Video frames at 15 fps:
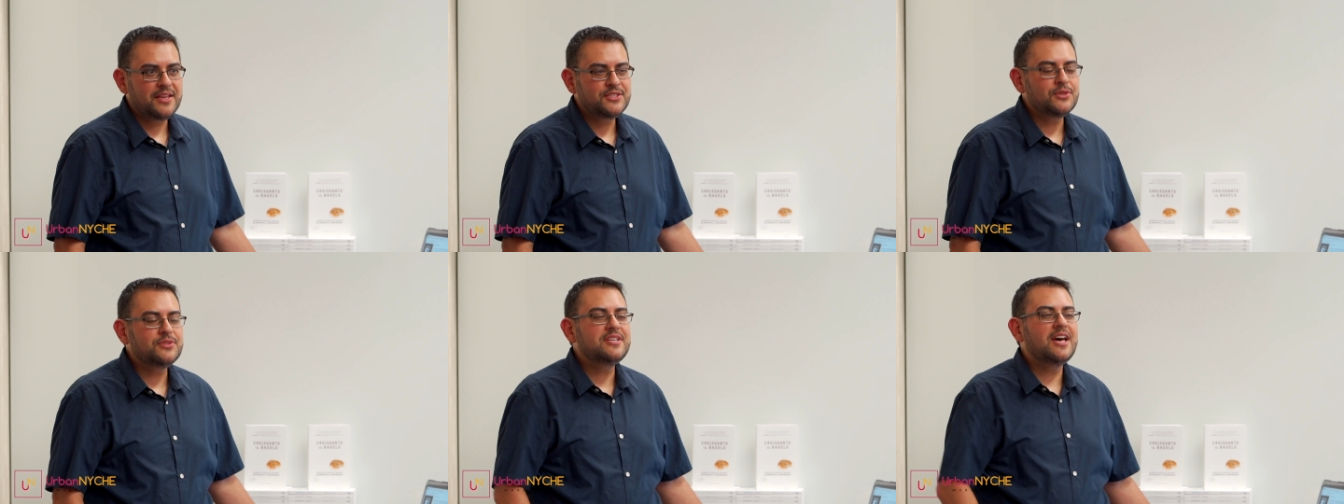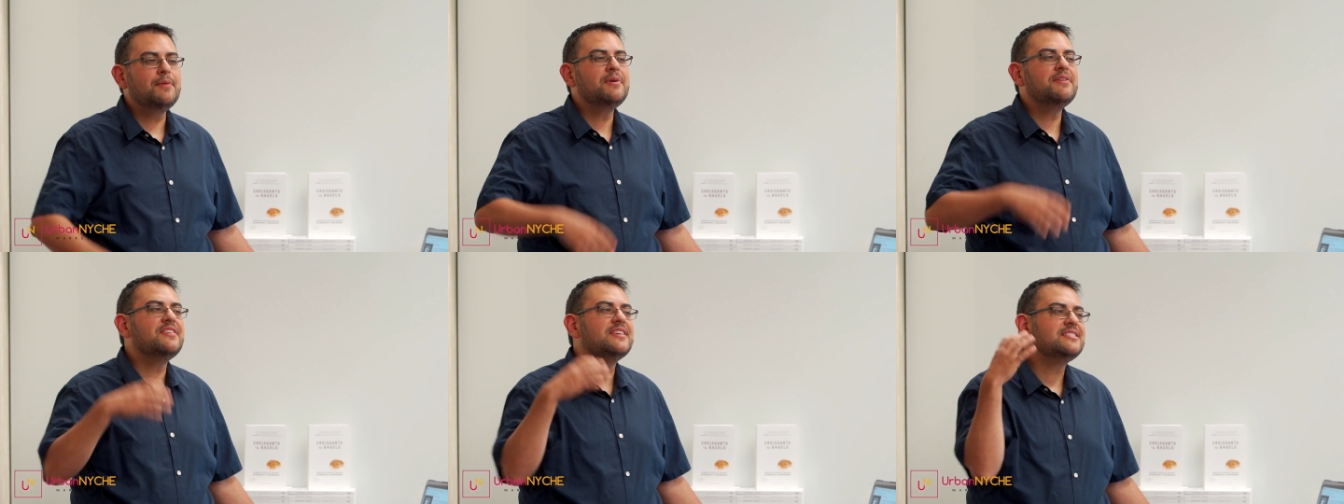So tell
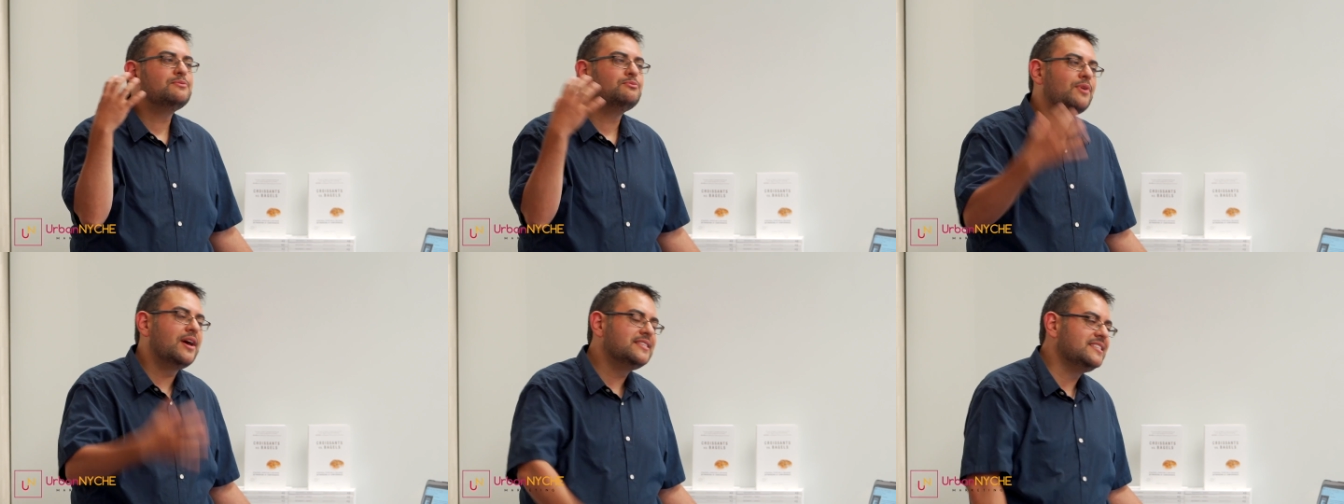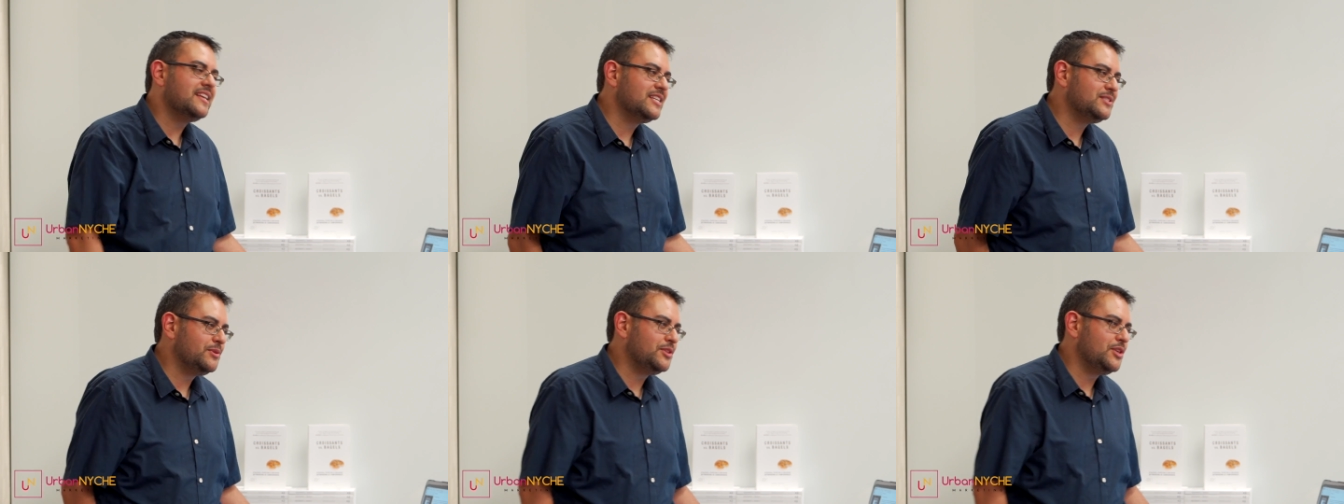me this
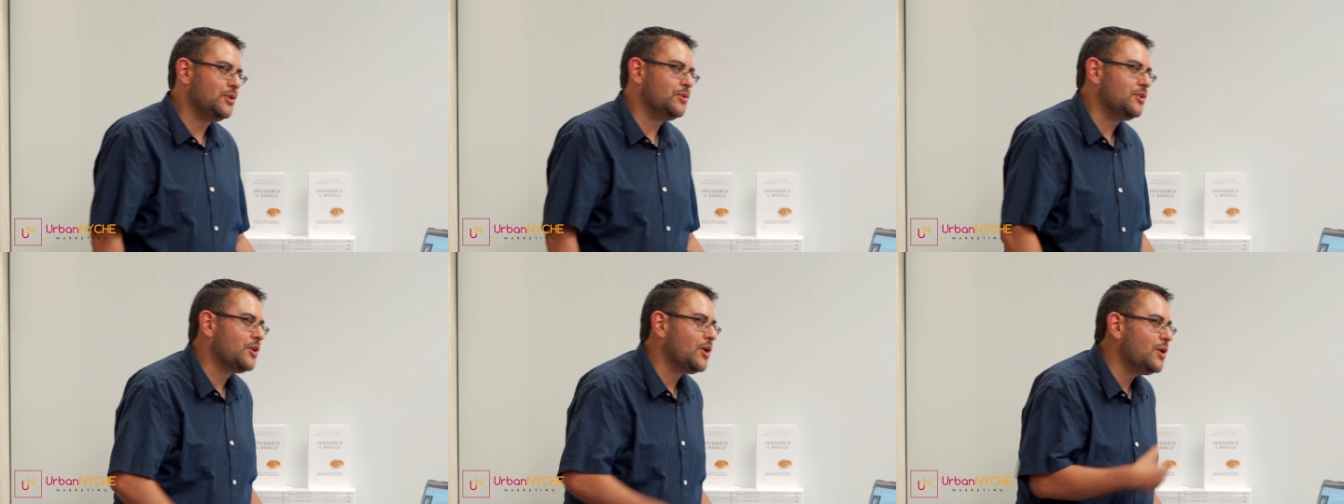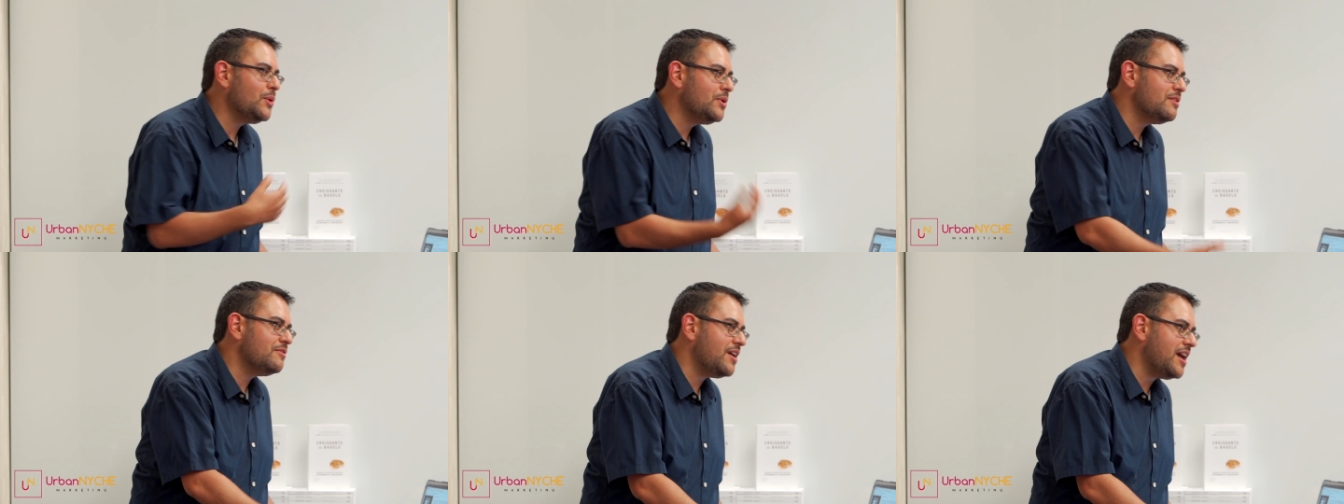resonates with you. You go to
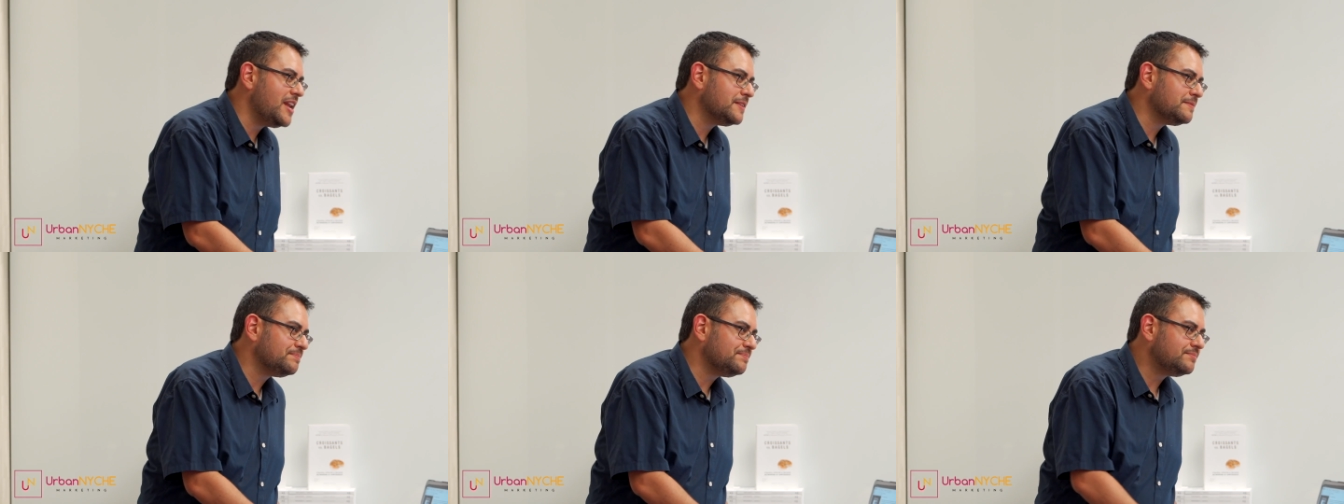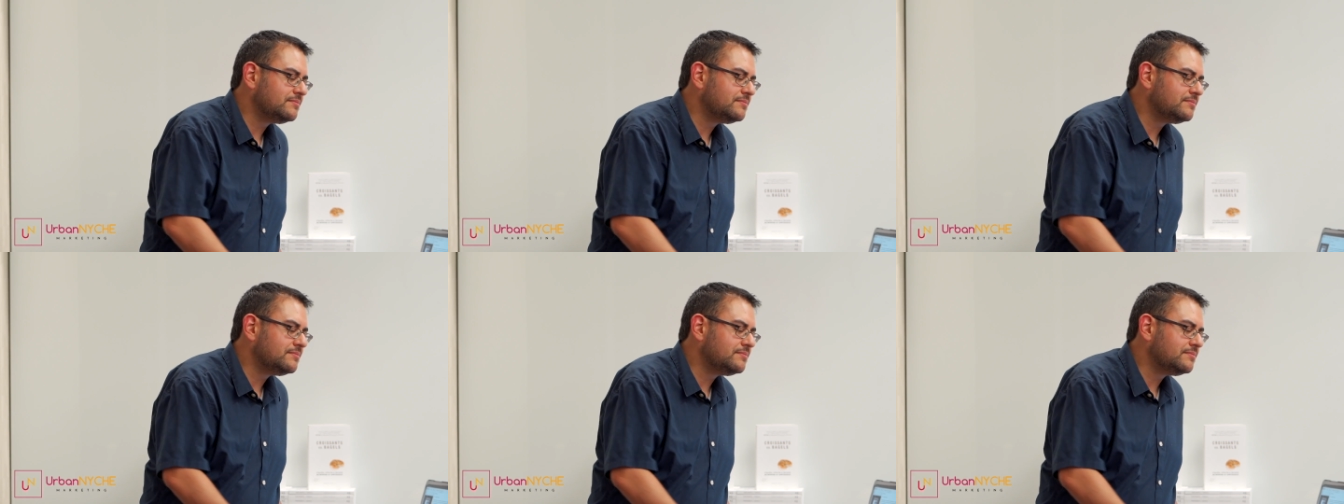an event